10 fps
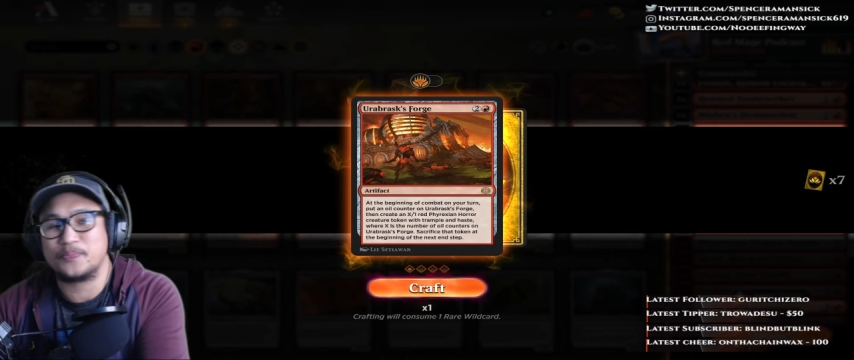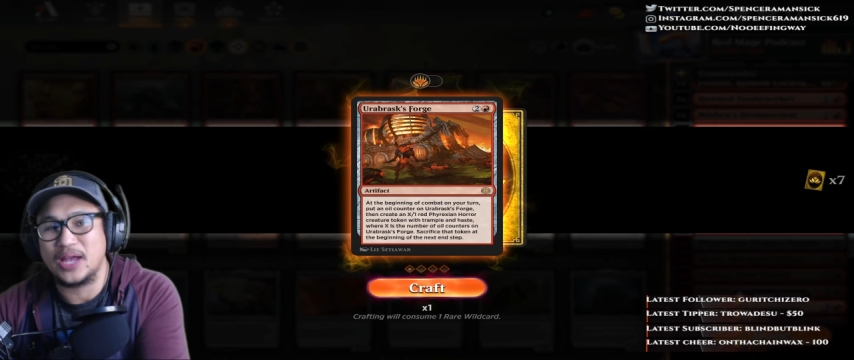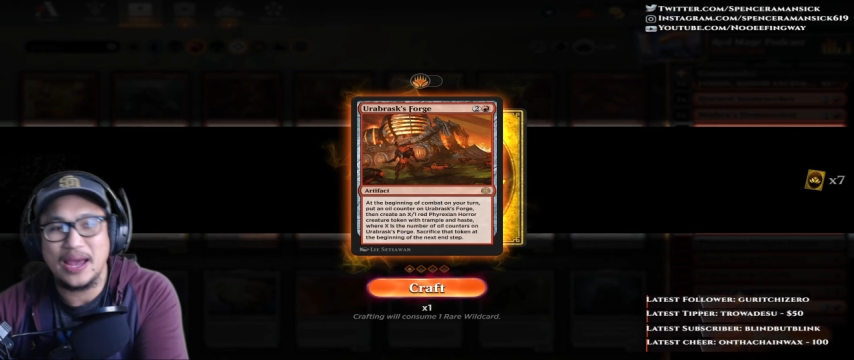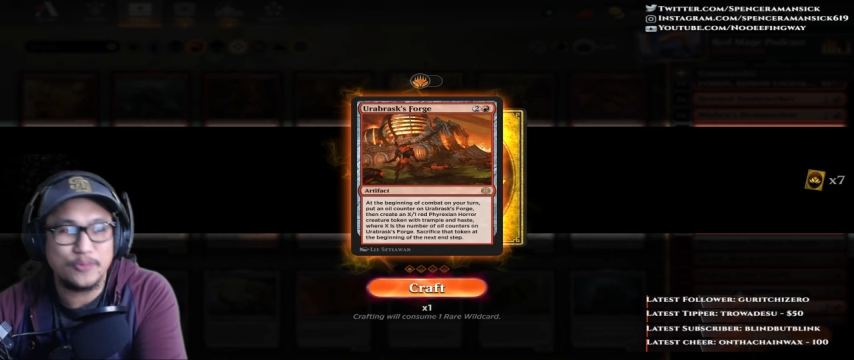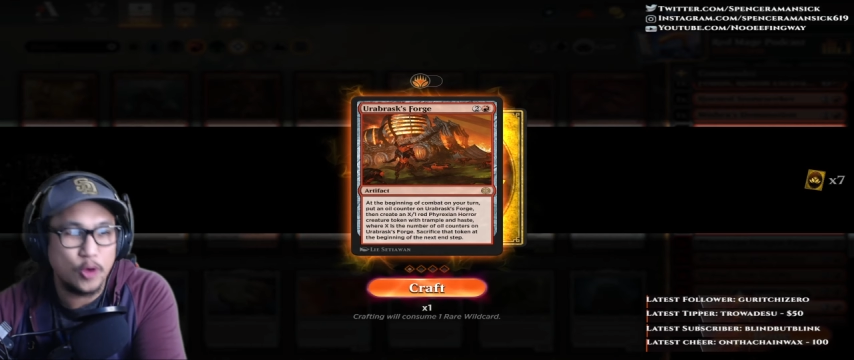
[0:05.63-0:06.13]

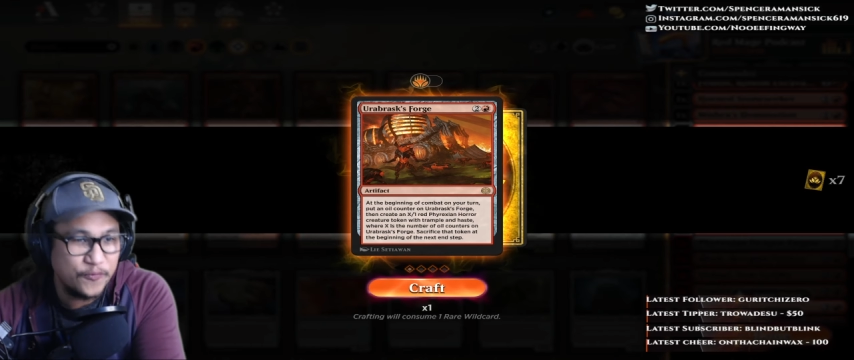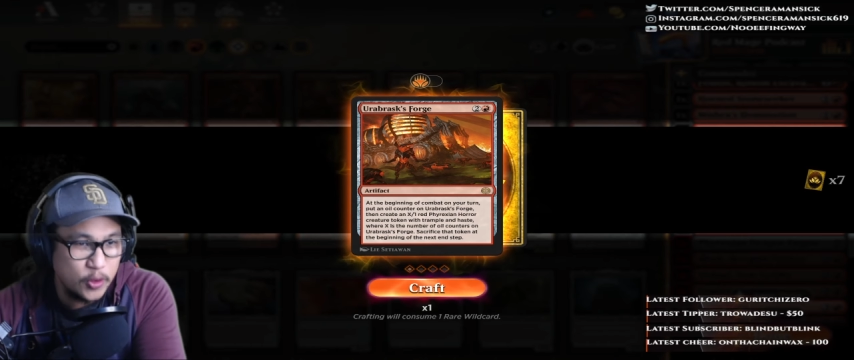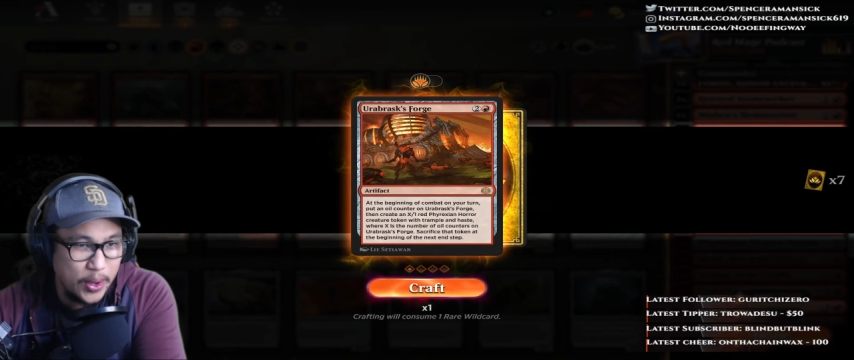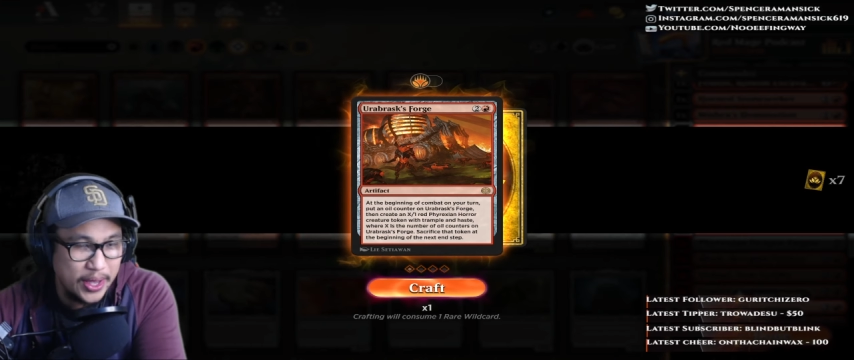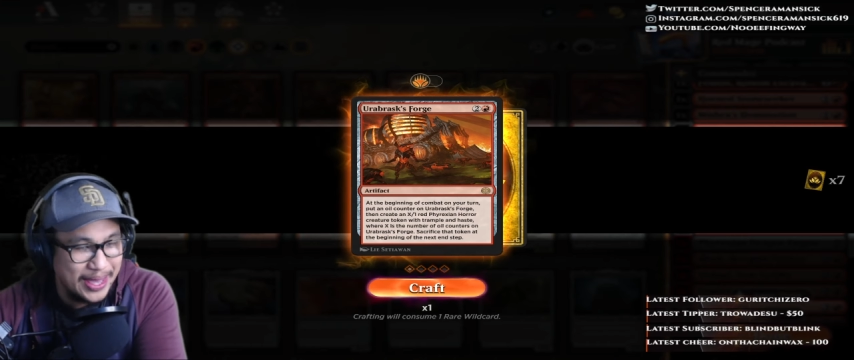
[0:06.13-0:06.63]
I'm Nothing
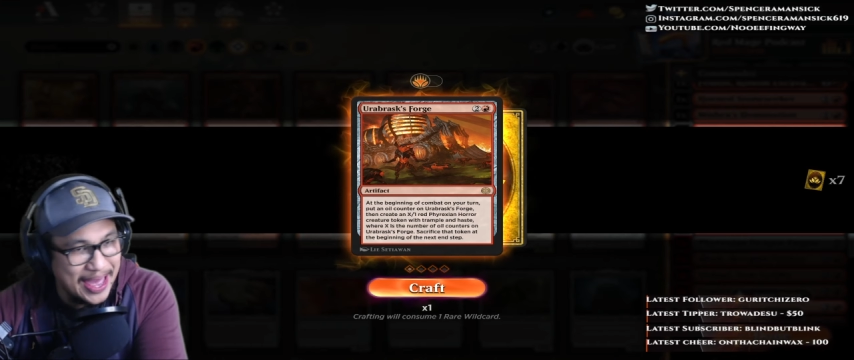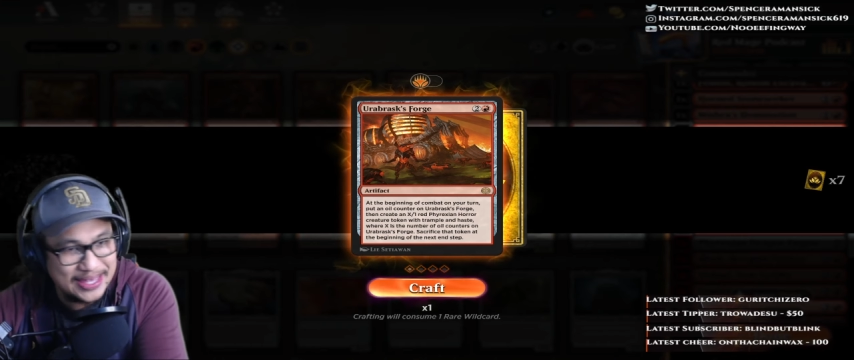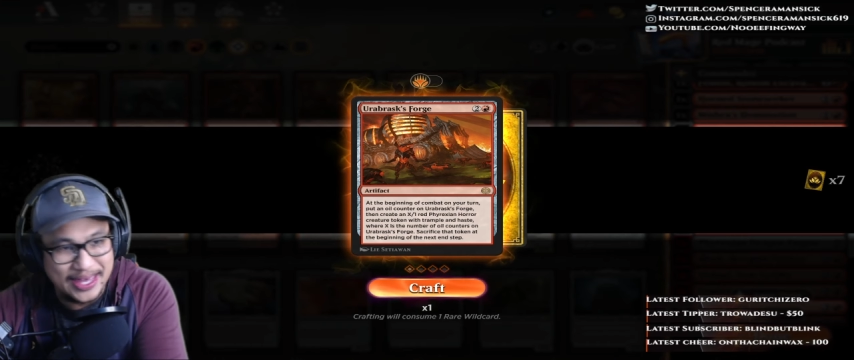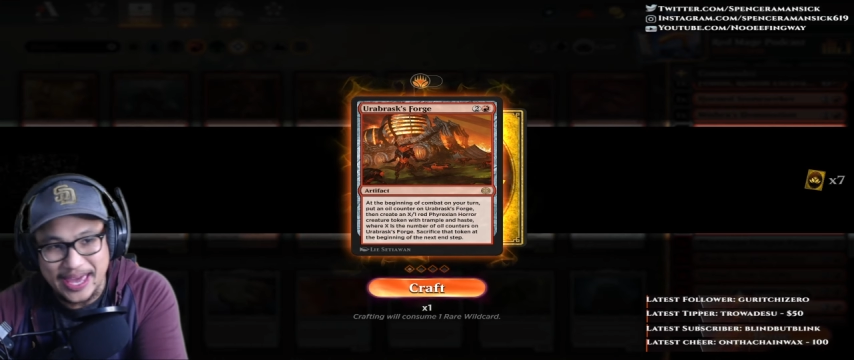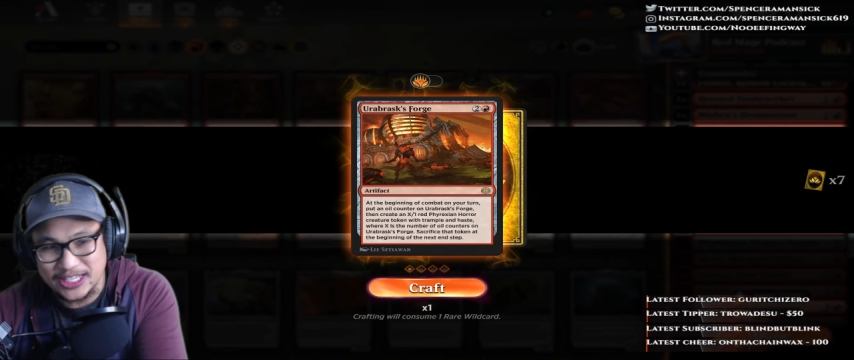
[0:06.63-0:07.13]
Way,
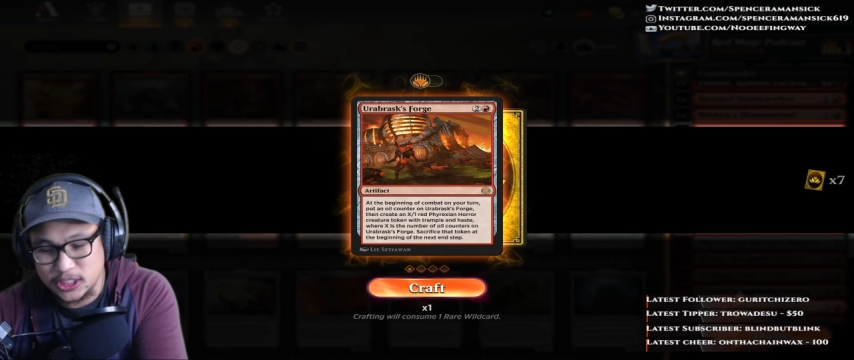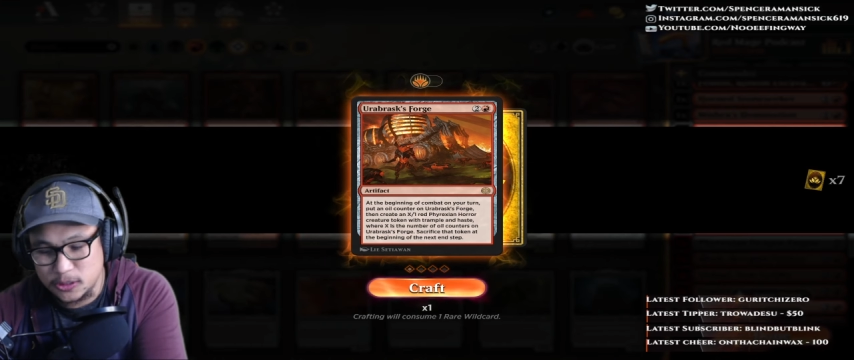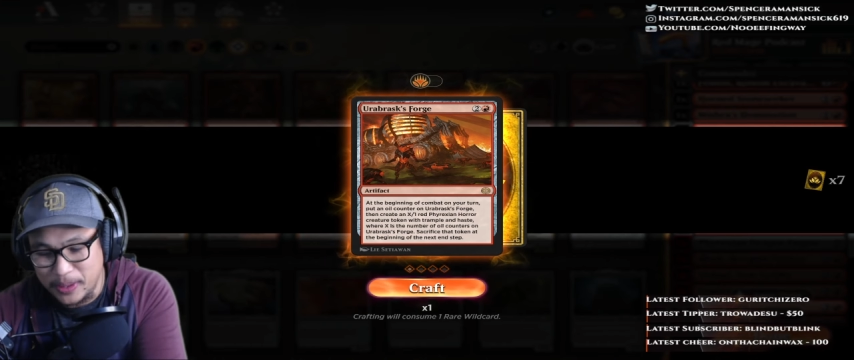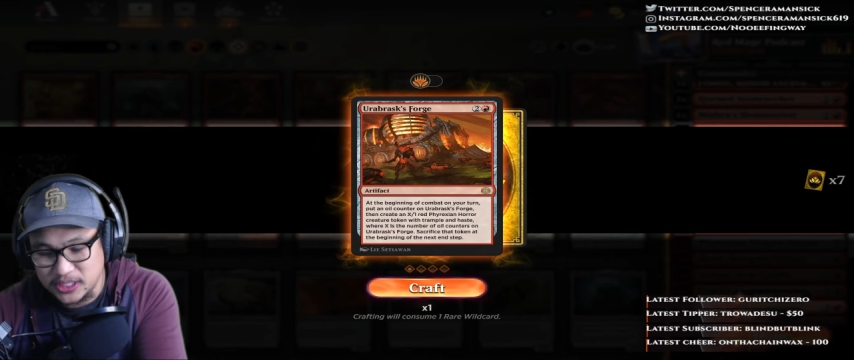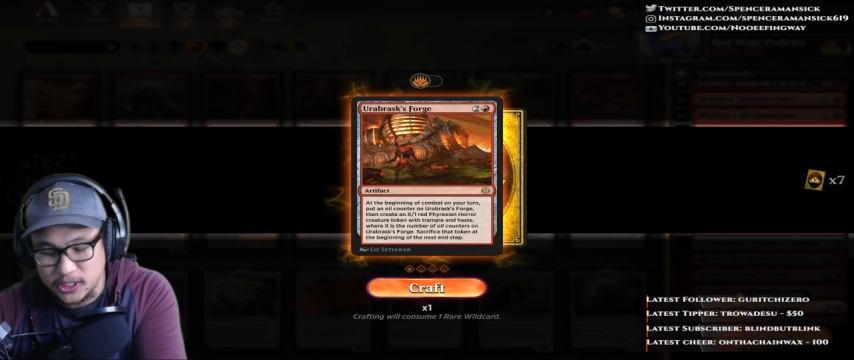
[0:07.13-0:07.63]
aka
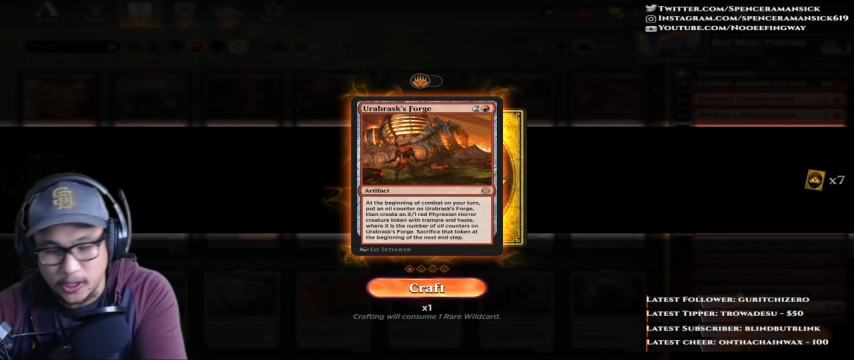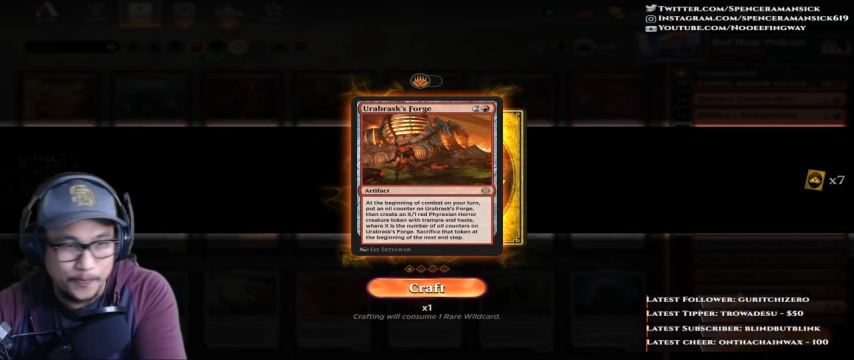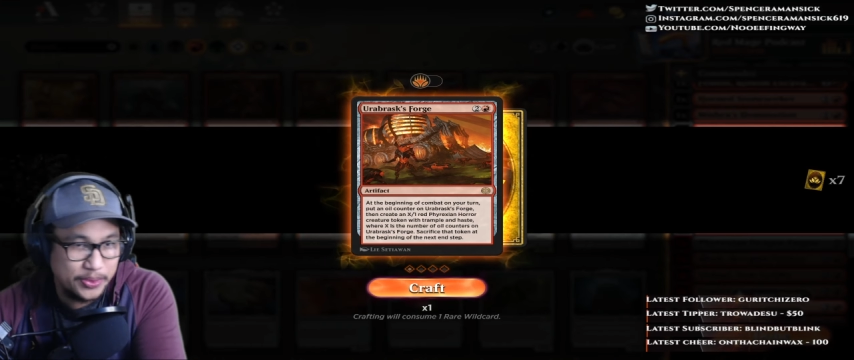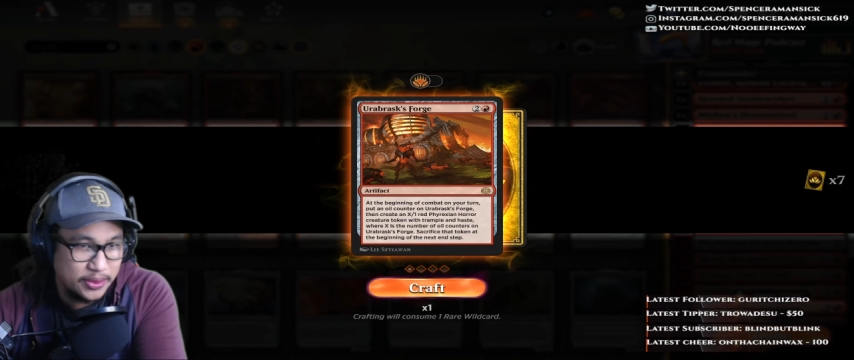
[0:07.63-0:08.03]
Spencer.